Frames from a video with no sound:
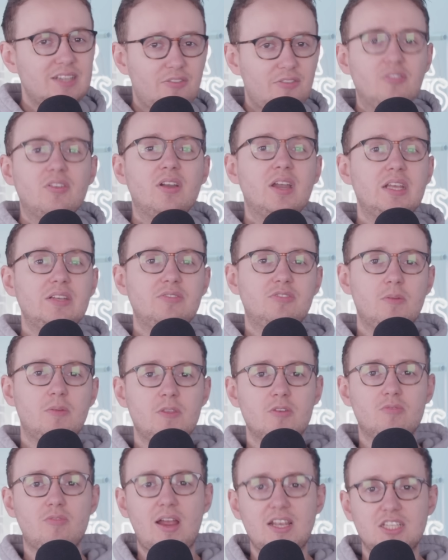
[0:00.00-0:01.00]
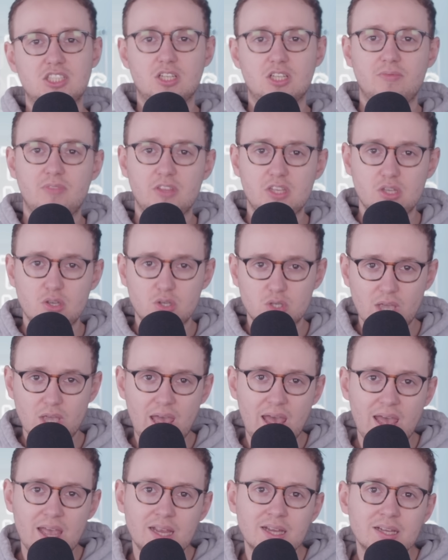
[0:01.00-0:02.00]
differently from the rest of the
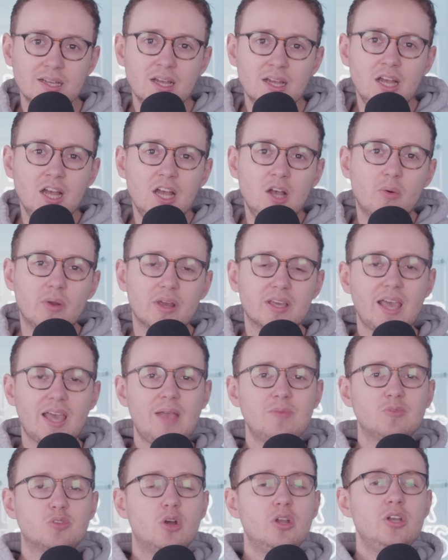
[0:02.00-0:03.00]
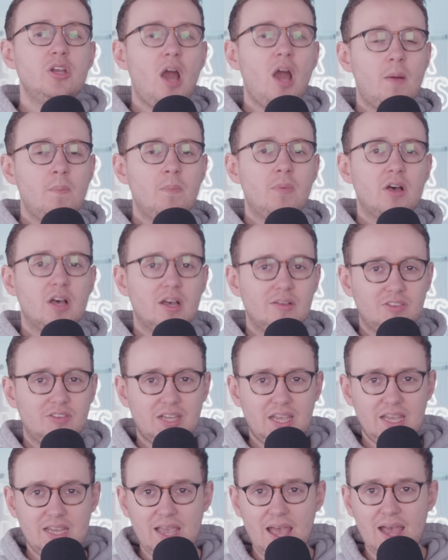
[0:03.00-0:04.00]
UK when it came to a number of
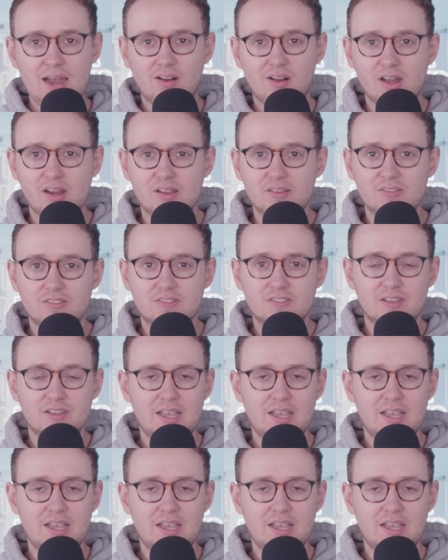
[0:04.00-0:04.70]
key areas,